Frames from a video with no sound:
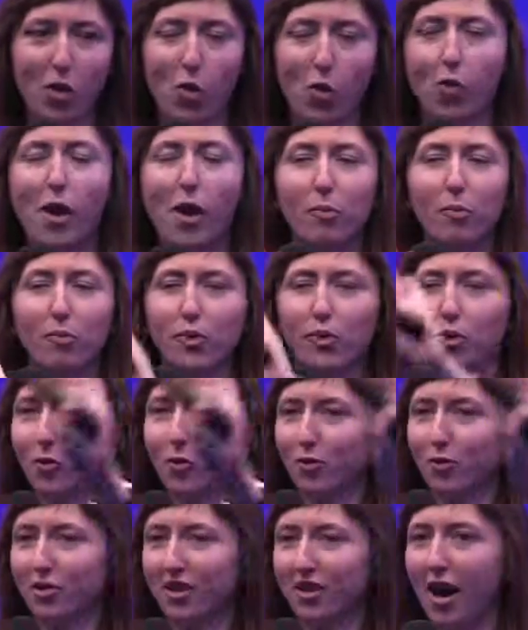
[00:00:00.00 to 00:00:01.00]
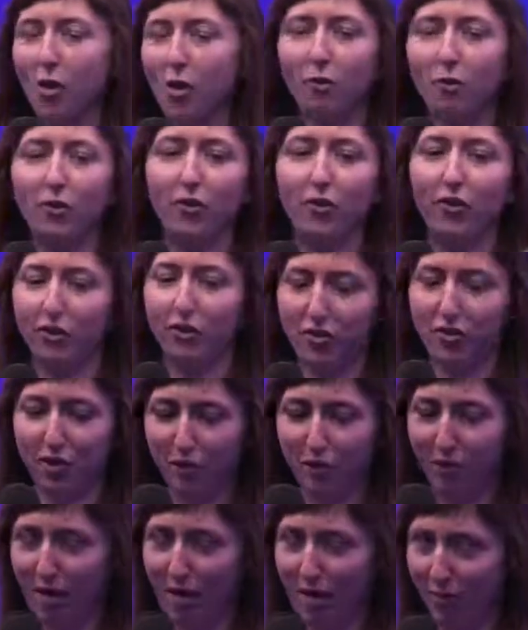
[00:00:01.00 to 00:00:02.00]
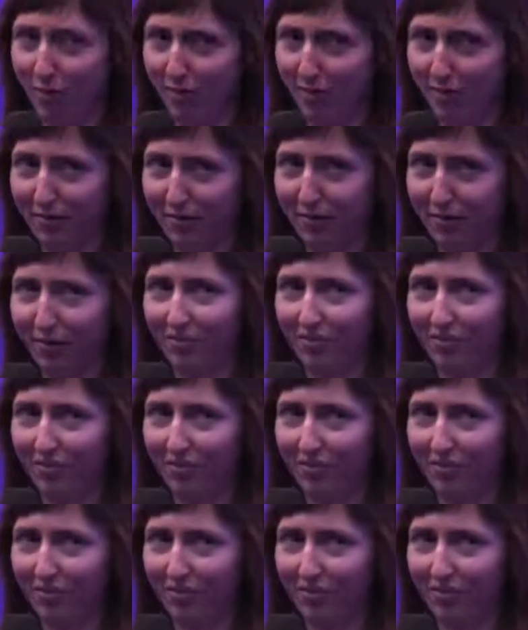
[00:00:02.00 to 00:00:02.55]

who are beyond our filter bubbles.